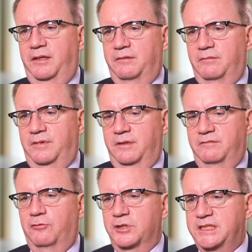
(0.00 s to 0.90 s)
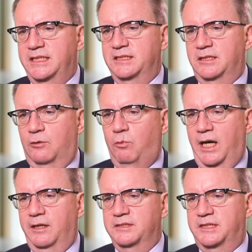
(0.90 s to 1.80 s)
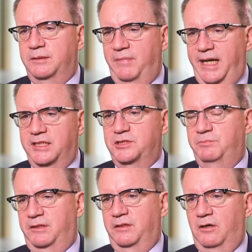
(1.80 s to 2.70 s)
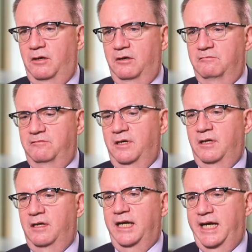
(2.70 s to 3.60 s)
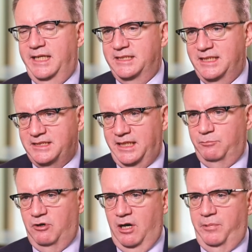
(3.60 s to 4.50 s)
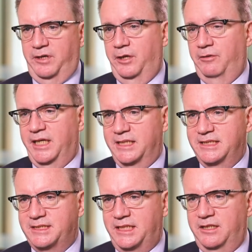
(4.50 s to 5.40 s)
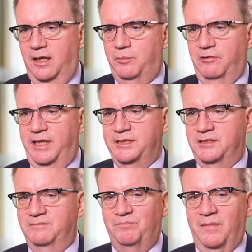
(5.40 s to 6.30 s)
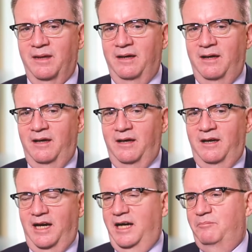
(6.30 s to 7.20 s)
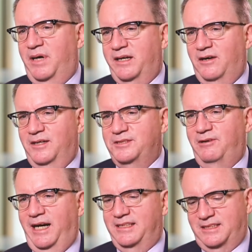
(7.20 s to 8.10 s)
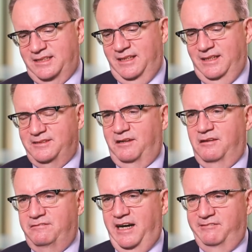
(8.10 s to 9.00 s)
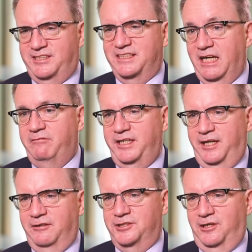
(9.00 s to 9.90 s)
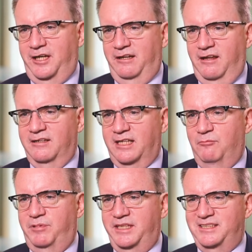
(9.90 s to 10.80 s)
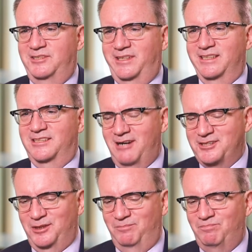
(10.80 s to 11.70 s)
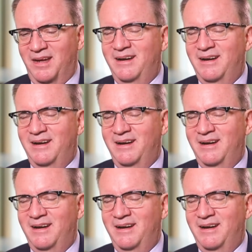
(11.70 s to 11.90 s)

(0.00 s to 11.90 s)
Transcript: that Four Seasons acquires the management of an existing property or an existing operation. And by contrast to the 5 to 7 year journey that accompanies new construction,